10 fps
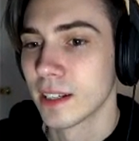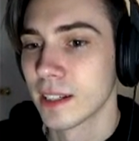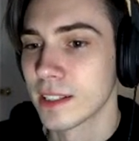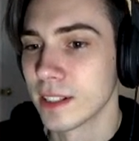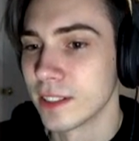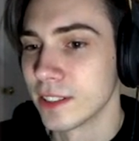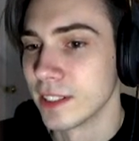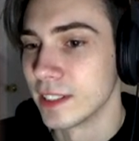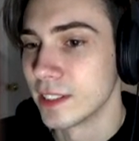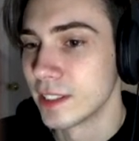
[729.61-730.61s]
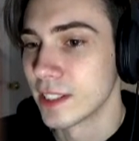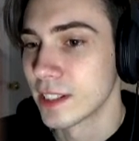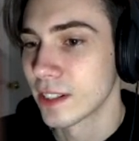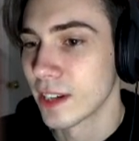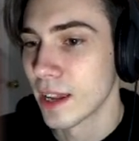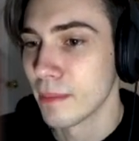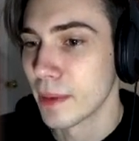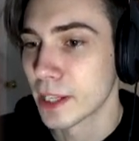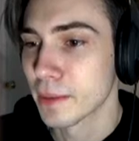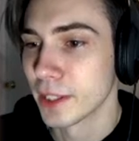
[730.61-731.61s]
Cassandra, just her name
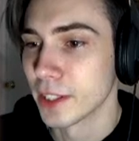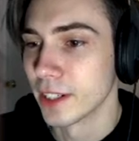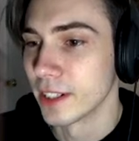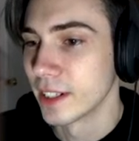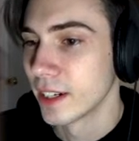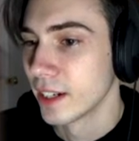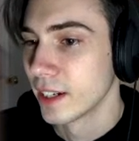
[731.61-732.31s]
makes me shudder.